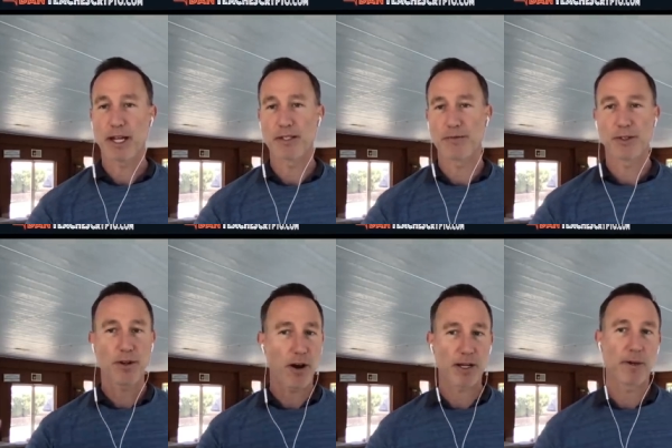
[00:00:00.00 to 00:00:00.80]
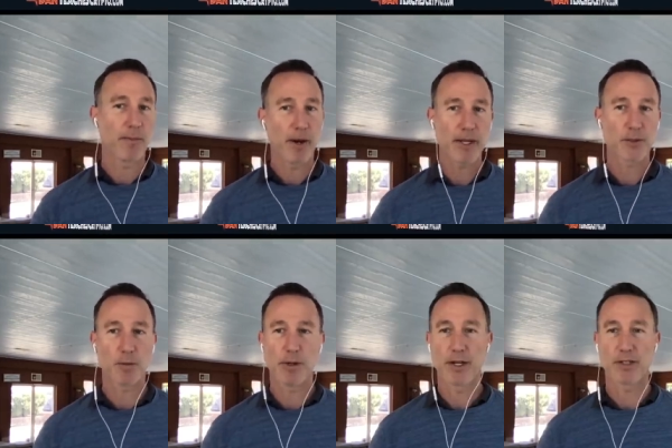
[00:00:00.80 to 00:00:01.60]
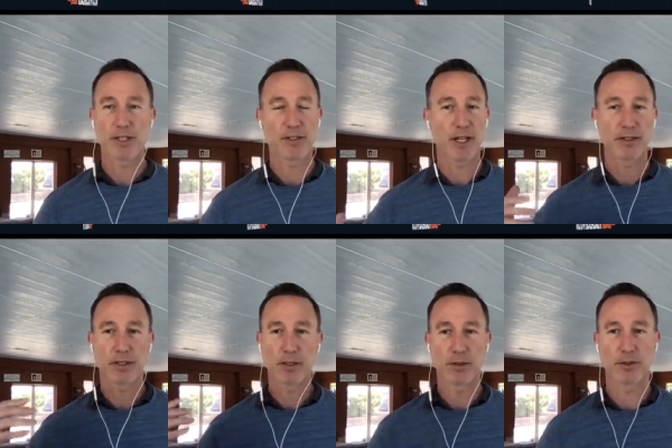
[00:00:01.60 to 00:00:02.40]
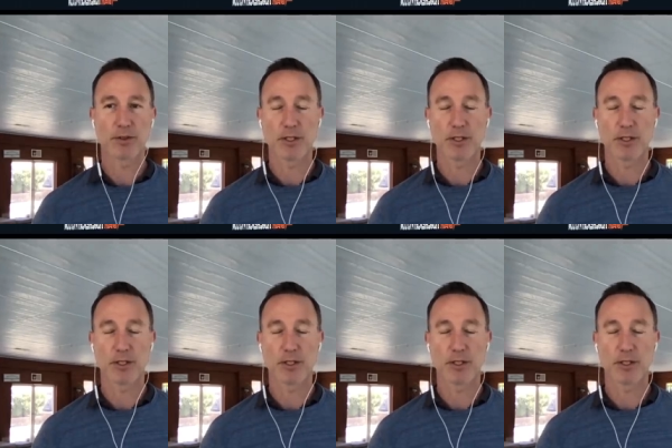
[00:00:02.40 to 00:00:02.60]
Because if you talk about money so much and you say it's going to go,